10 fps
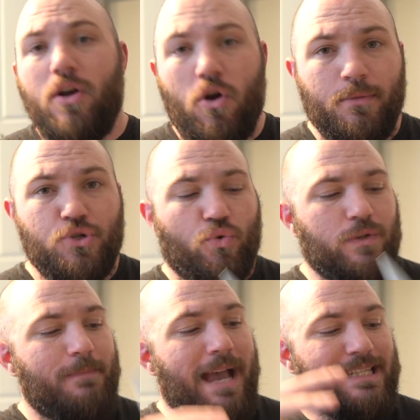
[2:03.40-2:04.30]
our
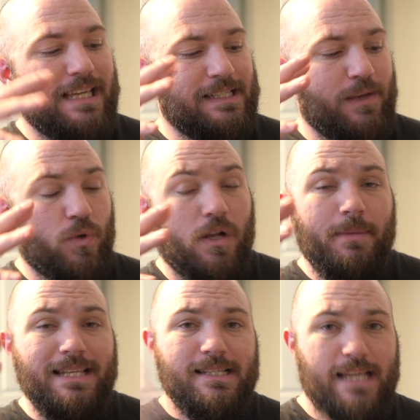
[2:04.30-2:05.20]
Majora's Mask is that we're going to
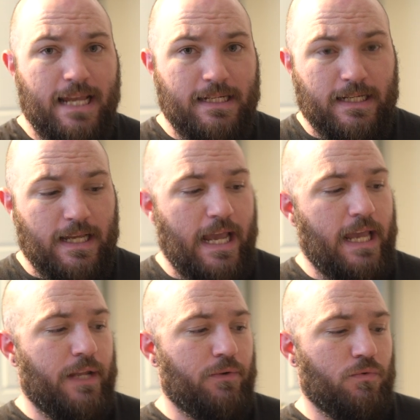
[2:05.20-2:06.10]
be sanding,
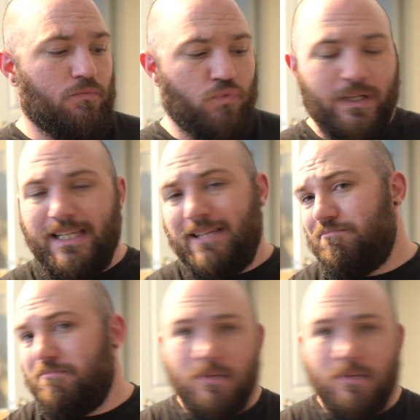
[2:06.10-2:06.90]
and really,